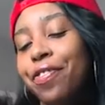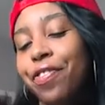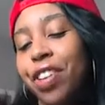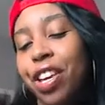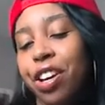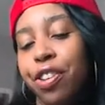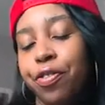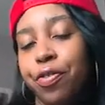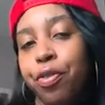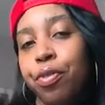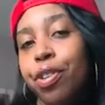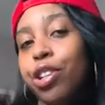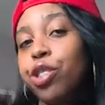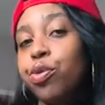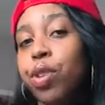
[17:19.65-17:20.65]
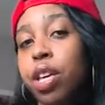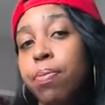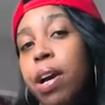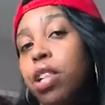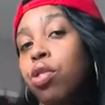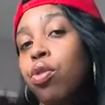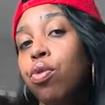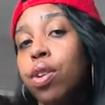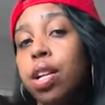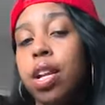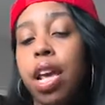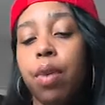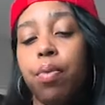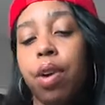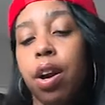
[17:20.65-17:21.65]
fell for. So he about to go on a
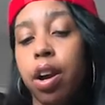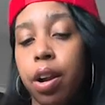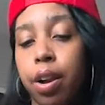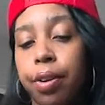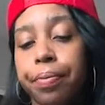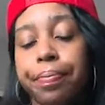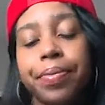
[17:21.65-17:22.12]
date with her.